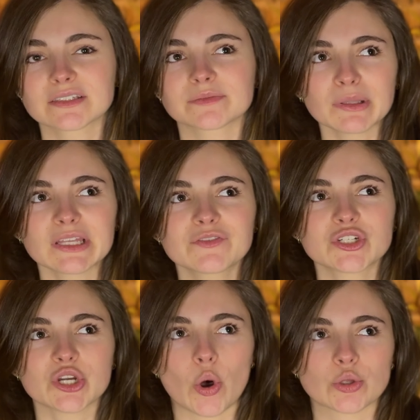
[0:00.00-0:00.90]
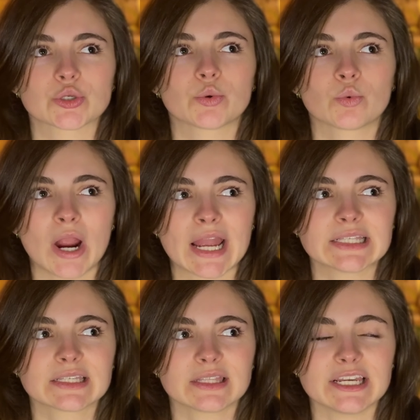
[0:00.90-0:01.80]
I believe she also
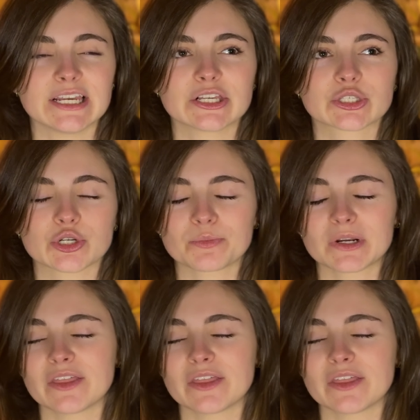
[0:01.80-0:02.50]
writes The Serpent